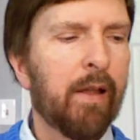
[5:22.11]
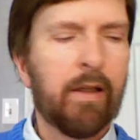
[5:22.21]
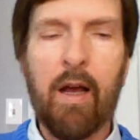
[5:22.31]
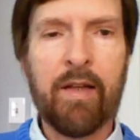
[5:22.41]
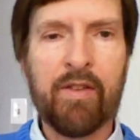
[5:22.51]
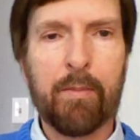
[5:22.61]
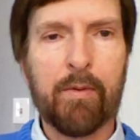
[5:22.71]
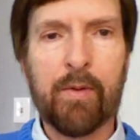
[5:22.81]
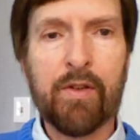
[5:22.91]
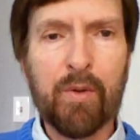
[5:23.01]
The concept
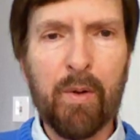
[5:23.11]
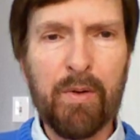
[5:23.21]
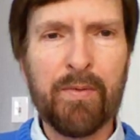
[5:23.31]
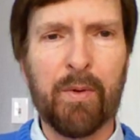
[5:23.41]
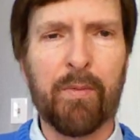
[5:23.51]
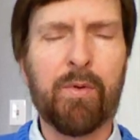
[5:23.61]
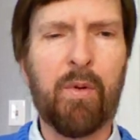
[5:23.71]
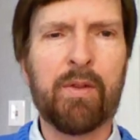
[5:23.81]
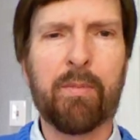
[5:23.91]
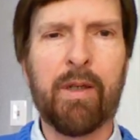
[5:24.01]
of resourceful, of
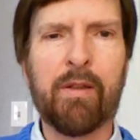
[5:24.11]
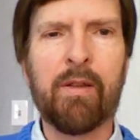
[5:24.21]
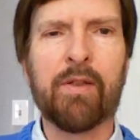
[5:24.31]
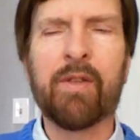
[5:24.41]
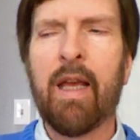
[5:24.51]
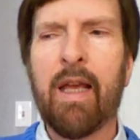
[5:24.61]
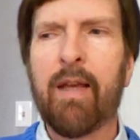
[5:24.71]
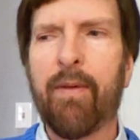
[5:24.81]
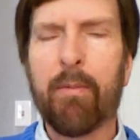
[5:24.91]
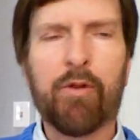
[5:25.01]
course, my goodness,
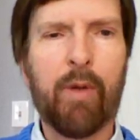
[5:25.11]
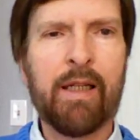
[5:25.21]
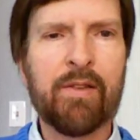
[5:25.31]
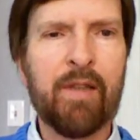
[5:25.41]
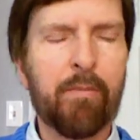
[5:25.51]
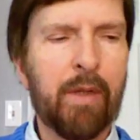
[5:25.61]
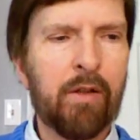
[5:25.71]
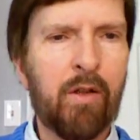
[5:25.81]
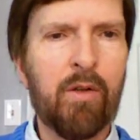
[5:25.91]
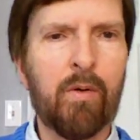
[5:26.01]
if I'm creating
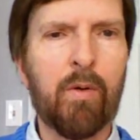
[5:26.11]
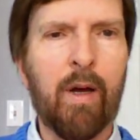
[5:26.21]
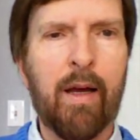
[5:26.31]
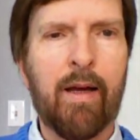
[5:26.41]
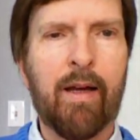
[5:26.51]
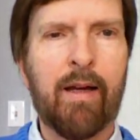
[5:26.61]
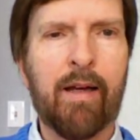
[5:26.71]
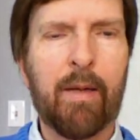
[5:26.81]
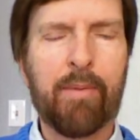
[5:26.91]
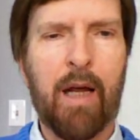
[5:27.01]
something new,
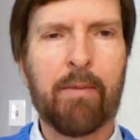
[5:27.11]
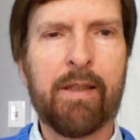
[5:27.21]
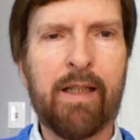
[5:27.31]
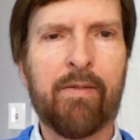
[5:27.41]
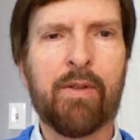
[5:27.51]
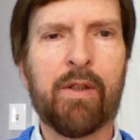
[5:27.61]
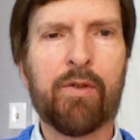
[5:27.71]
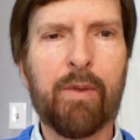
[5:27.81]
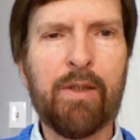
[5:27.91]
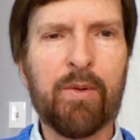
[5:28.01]
I probably need
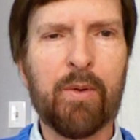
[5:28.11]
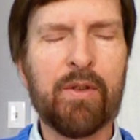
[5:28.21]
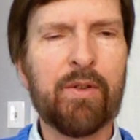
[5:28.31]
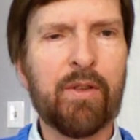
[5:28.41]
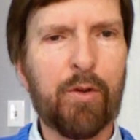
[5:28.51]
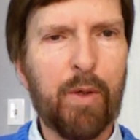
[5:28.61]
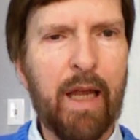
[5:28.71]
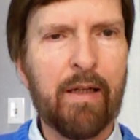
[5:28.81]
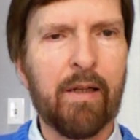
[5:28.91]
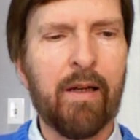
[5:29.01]
various resources to
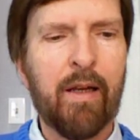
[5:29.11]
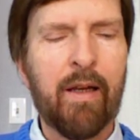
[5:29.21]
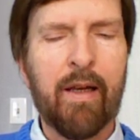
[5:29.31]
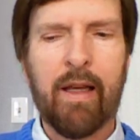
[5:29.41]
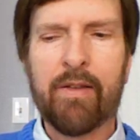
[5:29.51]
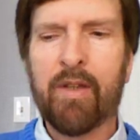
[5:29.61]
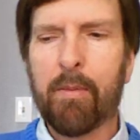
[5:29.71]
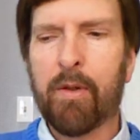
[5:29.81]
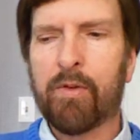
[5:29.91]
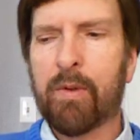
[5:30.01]
create it. And some
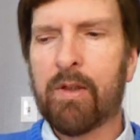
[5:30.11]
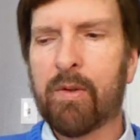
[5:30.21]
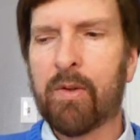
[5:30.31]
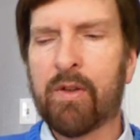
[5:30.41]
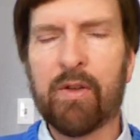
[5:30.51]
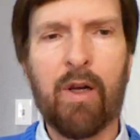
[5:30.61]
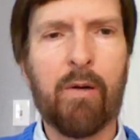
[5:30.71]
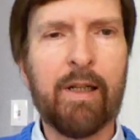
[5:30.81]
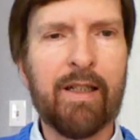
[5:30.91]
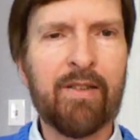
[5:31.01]
of those resources
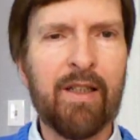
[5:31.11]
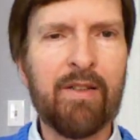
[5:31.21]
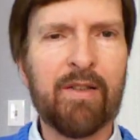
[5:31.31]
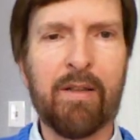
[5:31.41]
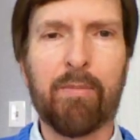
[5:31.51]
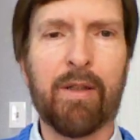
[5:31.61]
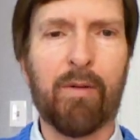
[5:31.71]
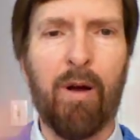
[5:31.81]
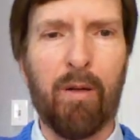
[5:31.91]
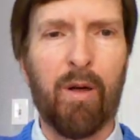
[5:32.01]
already exist, but
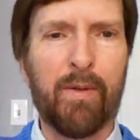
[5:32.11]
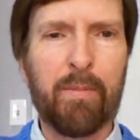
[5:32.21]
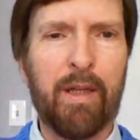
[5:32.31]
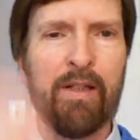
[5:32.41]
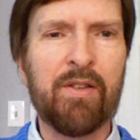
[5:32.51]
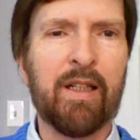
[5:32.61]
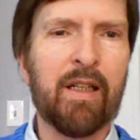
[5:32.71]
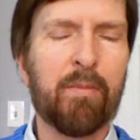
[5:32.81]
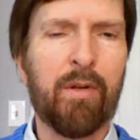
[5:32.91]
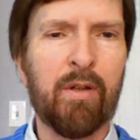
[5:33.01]
they're all over the place. I
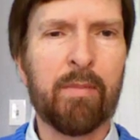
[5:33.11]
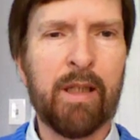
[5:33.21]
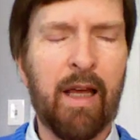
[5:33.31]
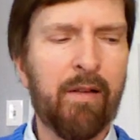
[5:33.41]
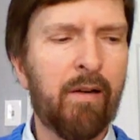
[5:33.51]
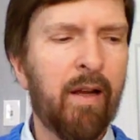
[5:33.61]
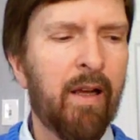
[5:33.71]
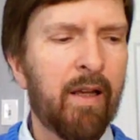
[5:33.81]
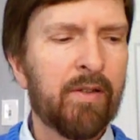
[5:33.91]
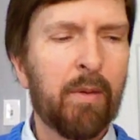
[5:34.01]
got to pull them together.
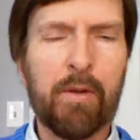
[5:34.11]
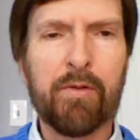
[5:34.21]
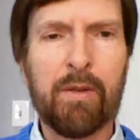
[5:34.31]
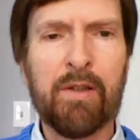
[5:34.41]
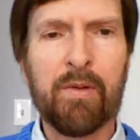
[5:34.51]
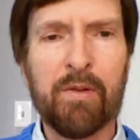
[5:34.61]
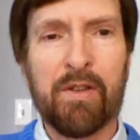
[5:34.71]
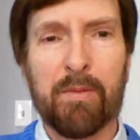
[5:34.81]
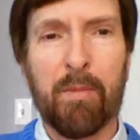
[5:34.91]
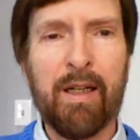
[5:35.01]
Some of those
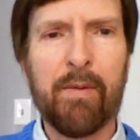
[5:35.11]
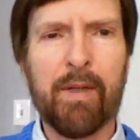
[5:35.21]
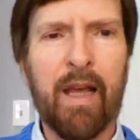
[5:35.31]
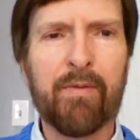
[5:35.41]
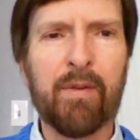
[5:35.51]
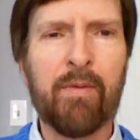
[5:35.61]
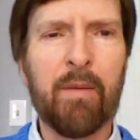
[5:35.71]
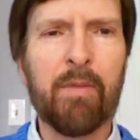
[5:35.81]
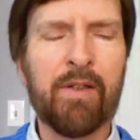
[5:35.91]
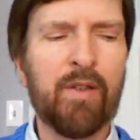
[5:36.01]
resources I might even have to
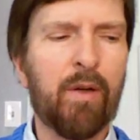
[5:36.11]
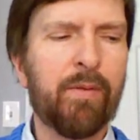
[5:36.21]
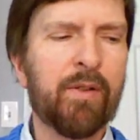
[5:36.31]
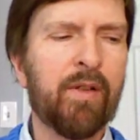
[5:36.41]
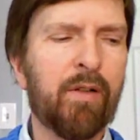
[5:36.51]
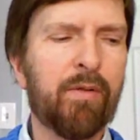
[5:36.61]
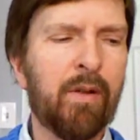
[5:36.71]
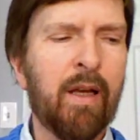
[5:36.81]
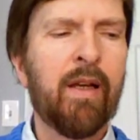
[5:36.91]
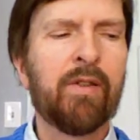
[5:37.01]
invent myself,
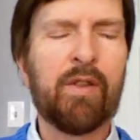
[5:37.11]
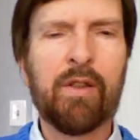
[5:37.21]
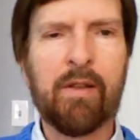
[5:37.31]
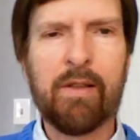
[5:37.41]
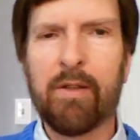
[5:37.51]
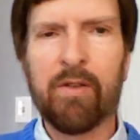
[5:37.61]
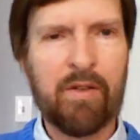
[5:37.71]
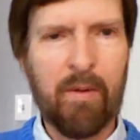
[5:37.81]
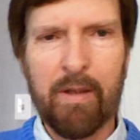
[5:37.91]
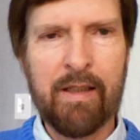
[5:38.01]
etc. So you
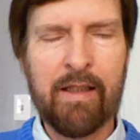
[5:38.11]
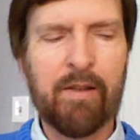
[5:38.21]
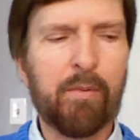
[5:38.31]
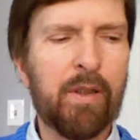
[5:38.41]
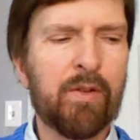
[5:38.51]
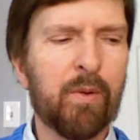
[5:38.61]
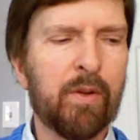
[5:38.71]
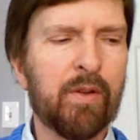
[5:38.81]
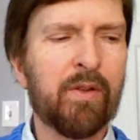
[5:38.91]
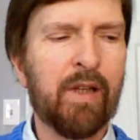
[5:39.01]
certainly need
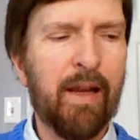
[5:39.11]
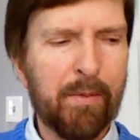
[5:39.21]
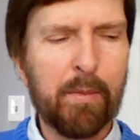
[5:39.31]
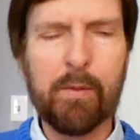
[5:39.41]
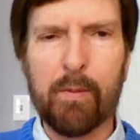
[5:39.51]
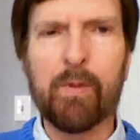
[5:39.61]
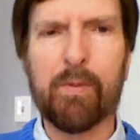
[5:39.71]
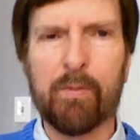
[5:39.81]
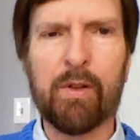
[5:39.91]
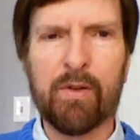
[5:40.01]
resources. So you have to
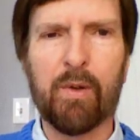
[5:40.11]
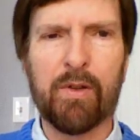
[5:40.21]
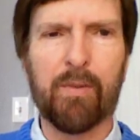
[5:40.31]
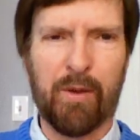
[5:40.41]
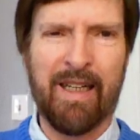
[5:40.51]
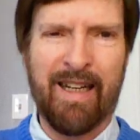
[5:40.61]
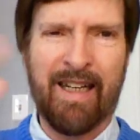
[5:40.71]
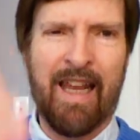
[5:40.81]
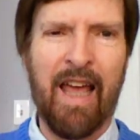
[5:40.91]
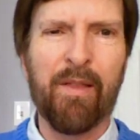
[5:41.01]
be resourceful. Can I
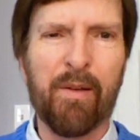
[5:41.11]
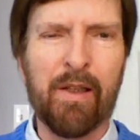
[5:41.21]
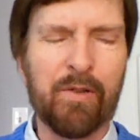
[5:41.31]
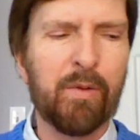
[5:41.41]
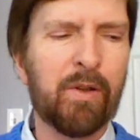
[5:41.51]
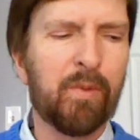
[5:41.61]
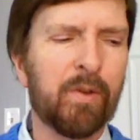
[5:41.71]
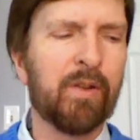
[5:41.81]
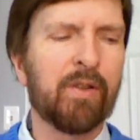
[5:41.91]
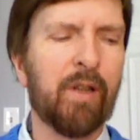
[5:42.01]
gather these
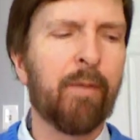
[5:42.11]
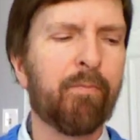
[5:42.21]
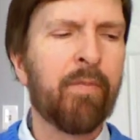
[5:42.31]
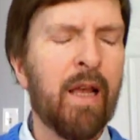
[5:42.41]
resources up?